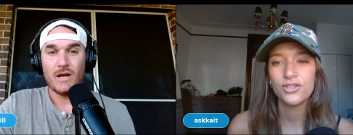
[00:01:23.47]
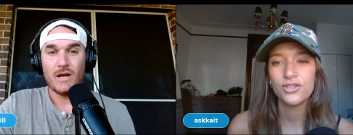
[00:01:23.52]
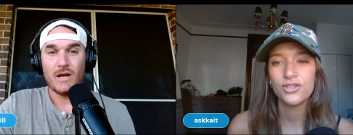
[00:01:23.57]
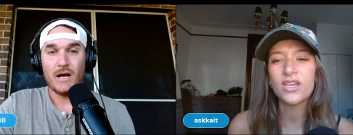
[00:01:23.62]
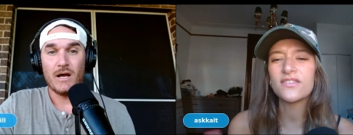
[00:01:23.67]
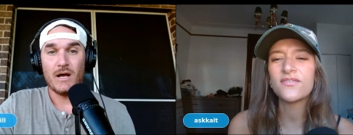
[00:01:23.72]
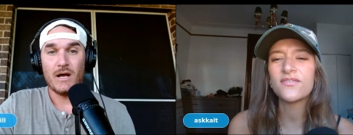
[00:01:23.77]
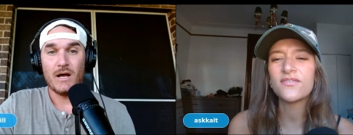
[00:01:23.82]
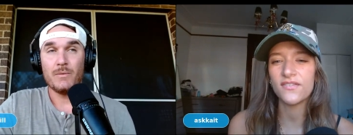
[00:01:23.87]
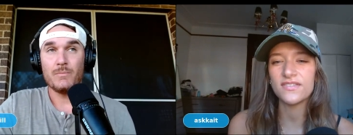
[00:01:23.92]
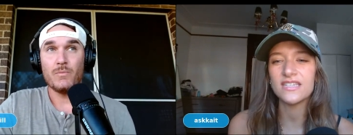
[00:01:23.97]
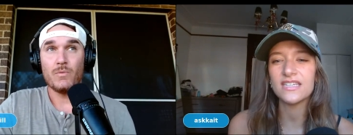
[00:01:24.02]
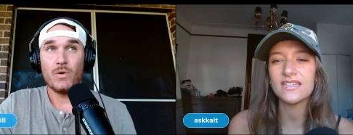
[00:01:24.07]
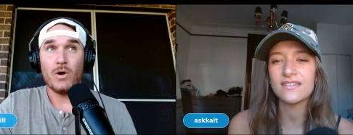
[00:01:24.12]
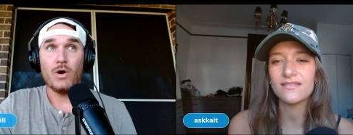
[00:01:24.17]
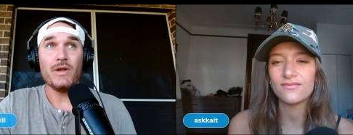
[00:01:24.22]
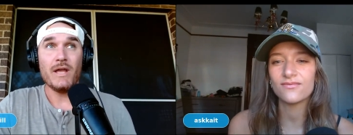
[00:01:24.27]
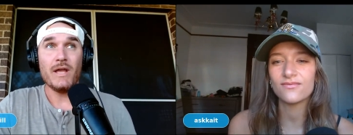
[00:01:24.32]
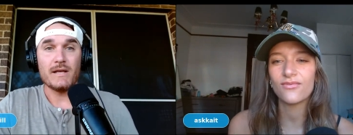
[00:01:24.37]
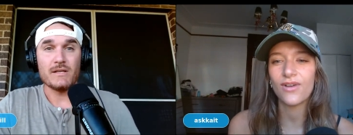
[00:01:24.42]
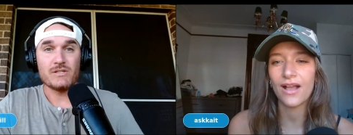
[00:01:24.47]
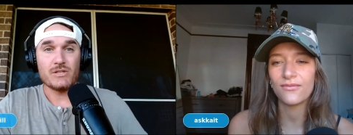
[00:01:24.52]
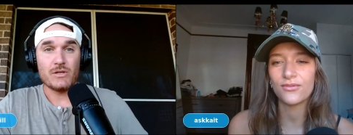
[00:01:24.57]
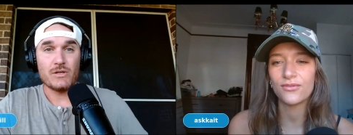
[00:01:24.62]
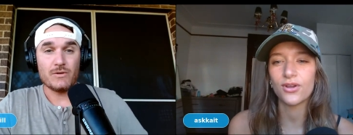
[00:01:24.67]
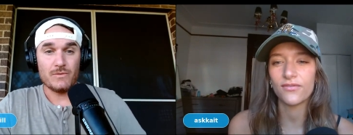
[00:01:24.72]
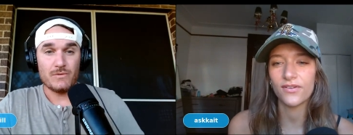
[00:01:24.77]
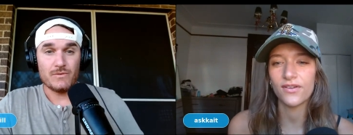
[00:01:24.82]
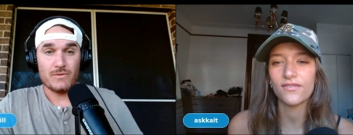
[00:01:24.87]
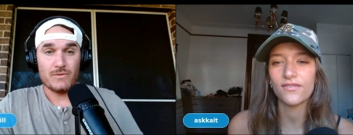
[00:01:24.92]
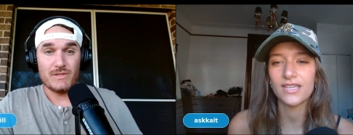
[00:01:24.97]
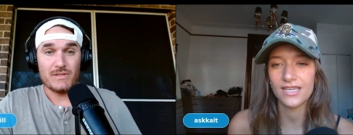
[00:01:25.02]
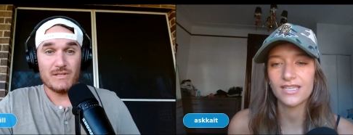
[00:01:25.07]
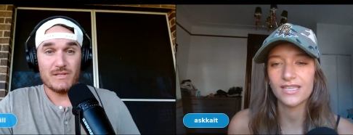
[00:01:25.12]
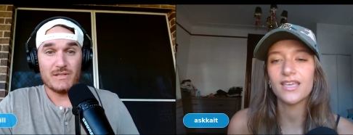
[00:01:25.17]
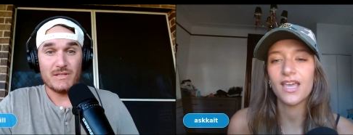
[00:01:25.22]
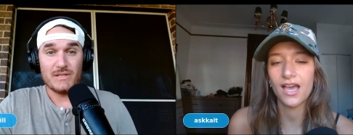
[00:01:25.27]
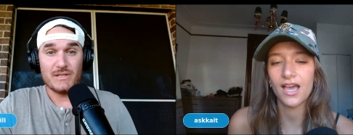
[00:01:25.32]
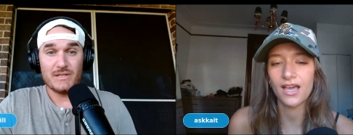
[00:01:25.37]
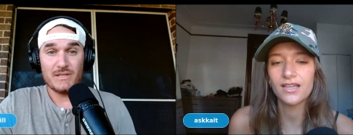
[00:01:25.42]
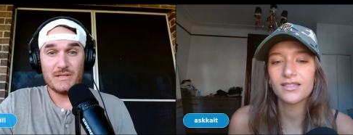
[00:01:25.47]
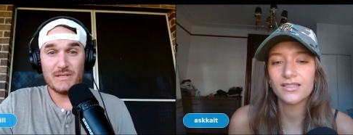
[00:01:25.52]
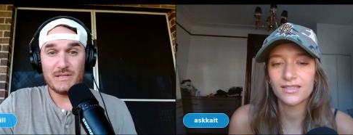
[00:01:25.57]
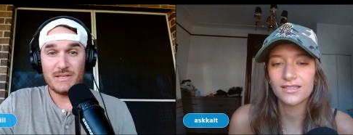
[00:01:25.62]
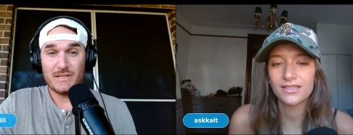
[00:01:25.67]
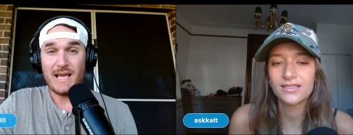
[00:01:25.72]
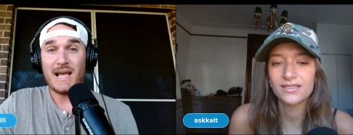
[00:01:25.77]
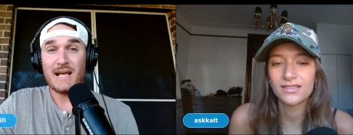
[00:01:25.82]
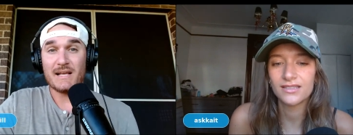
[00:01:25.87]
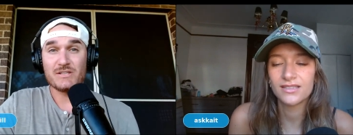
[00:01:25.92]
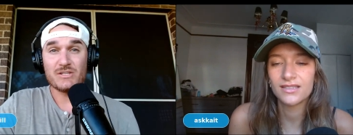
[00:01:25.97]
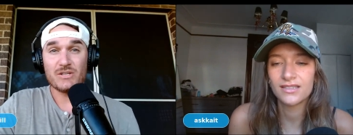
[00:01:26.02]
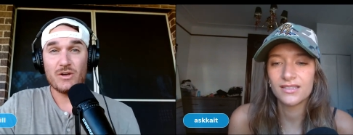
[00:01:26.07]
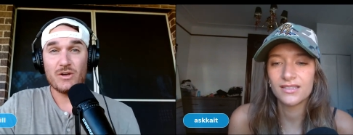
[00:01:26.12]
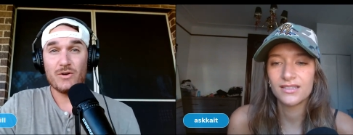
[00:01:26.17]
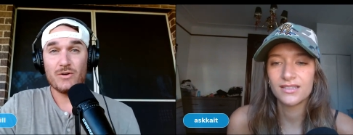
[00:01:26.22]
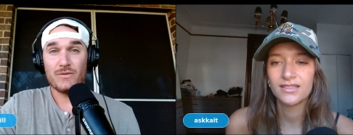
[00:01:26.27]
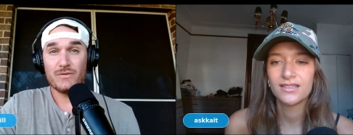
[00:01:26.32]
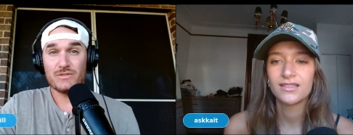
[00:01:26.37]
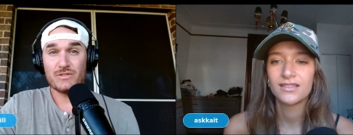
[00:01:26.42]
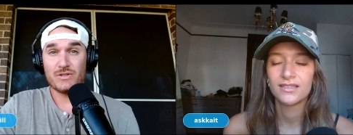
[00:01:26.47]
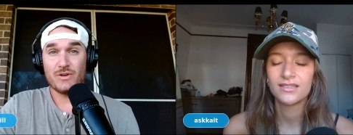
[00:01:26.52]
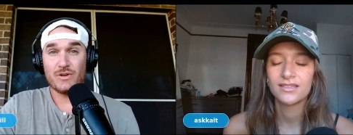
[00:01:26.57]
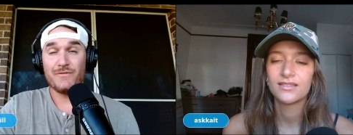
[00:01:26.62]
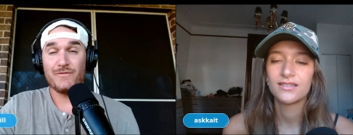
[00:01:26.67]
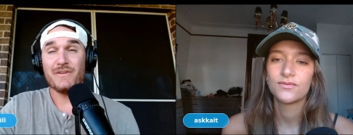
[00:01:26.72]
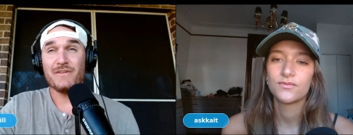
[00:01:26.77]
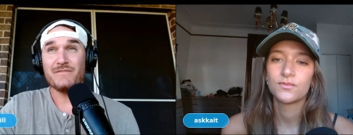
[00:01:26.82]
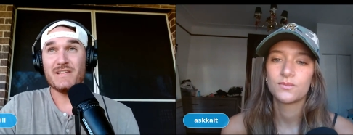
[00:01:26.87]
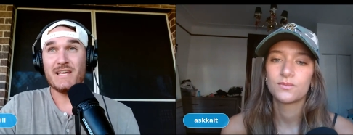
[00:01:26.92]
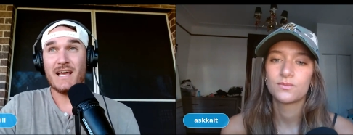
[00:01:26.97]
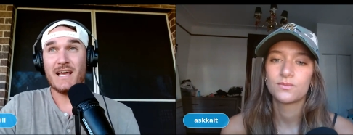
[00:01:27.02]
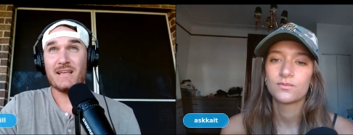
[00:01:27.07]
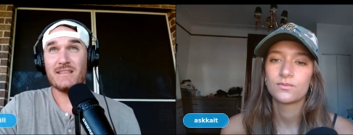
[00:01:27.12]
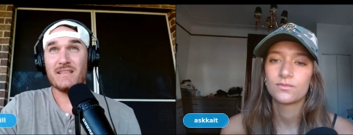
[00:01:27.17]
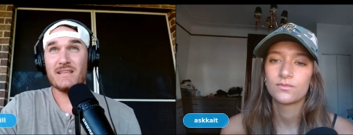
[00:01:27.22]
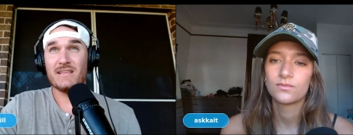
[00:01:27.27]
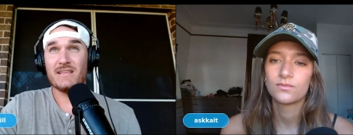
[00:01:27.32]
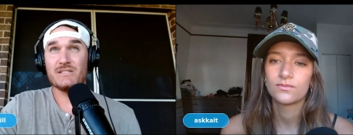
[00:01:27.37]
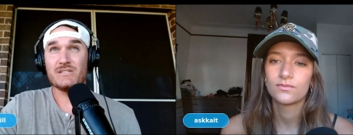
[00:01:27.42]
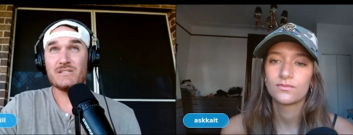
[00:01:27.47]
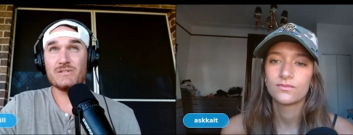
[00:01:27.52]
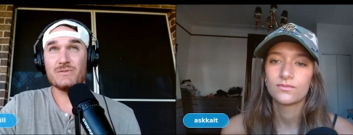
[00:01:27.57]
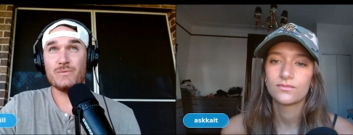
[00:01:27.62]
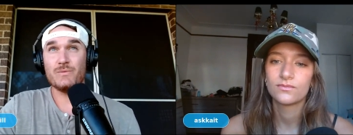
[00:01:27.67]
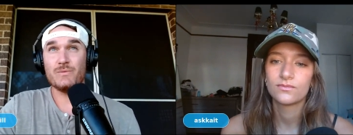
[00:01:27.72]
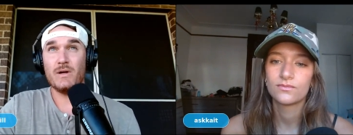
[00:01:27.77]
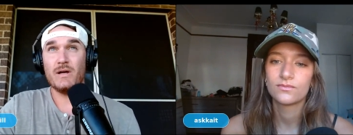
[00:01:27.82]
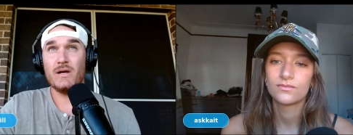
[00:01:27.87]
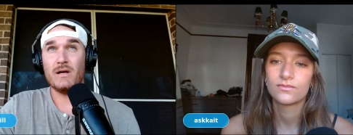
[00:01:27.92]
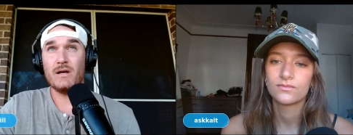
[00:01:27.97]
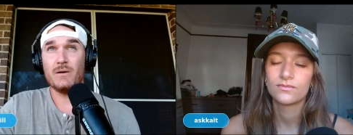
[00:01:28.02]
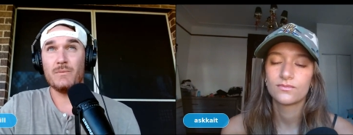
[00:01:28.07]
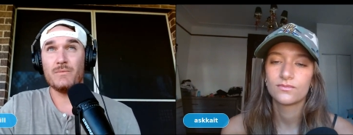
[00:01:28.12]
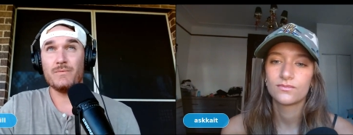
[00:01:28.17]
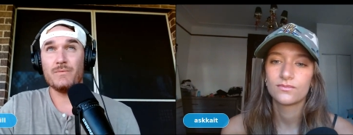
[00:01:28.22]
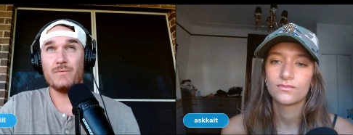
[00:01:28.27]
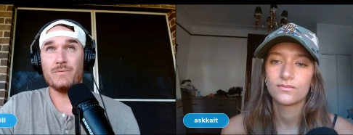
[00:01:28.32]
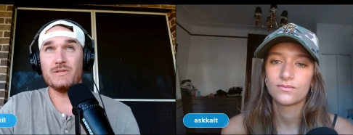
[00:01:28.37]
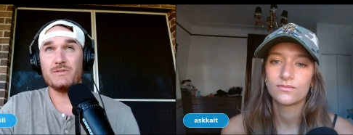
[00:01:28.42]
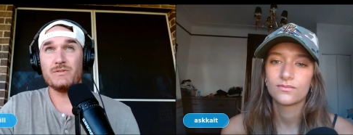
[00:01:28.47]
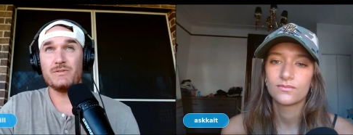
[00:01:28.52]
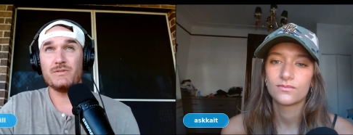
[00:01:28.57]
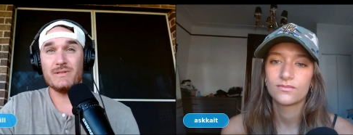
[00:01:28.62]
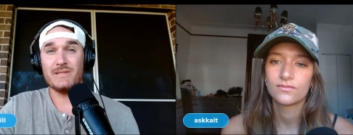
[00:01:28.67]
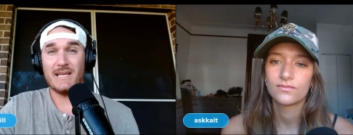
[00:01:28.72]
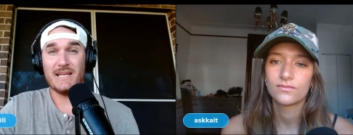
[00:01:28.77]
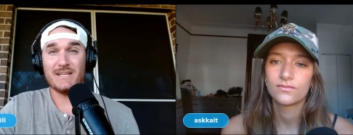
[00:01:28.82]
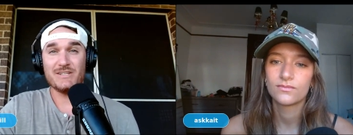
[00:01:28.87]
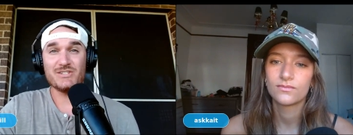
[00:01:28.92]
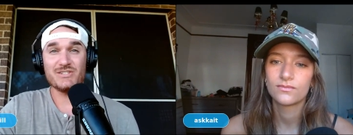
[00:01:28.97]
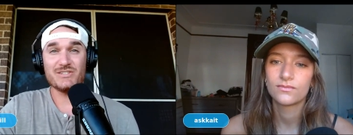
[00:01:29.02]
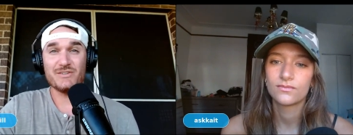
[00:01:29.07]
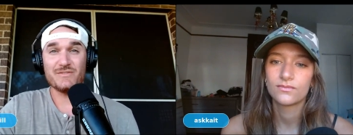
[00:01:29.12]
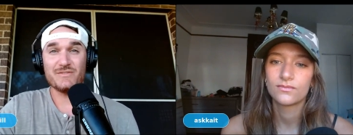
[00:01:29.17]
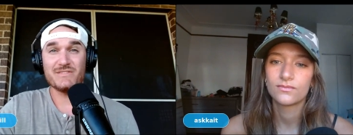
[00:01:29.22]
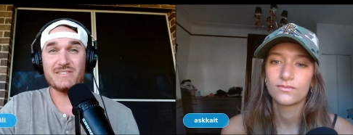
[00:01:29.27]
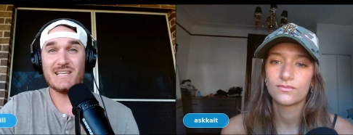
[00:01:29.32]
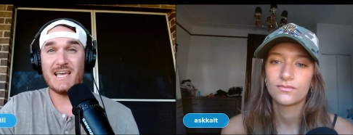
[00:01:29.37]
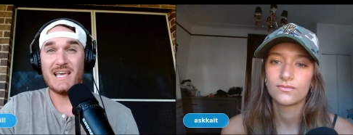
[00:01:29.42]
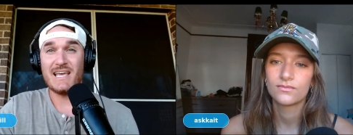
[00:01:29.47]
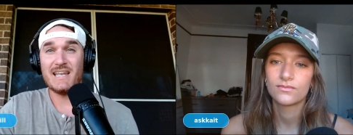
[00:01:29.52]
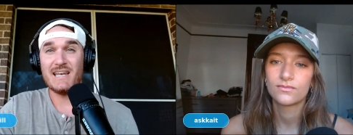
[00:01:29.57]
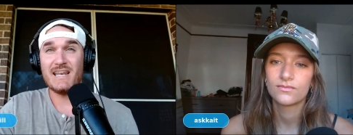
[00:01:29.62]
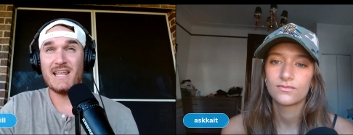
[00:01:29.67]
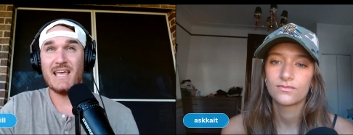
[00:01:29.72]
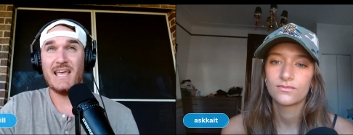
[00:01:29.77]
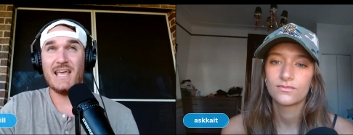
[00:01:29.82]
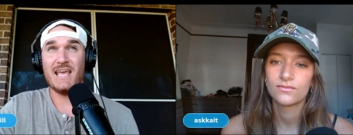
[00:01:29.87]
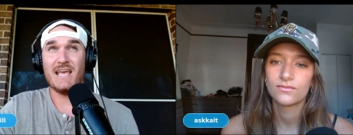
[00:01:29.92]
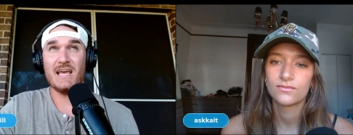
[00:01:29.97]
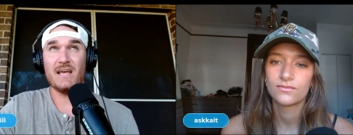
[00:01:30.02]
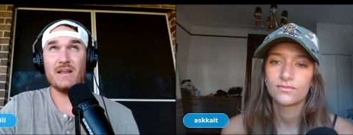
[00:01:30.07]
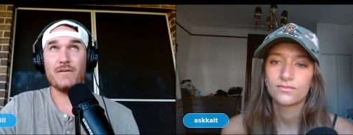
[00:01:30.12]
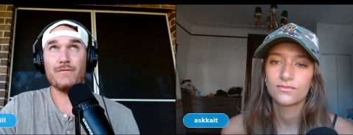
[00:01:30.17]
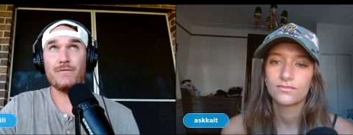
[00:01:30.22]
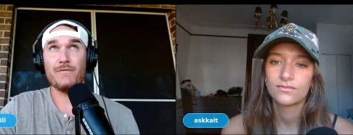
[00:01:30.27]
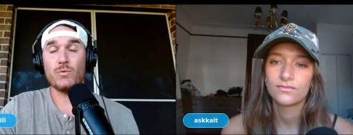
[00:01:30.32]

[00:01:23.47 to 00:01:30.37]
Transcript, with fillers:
Speaker 1: You said um, 50. Oh yeah, yeah,
Speaker 2: yeah. So so 50 athletes um, between the ages of 10 and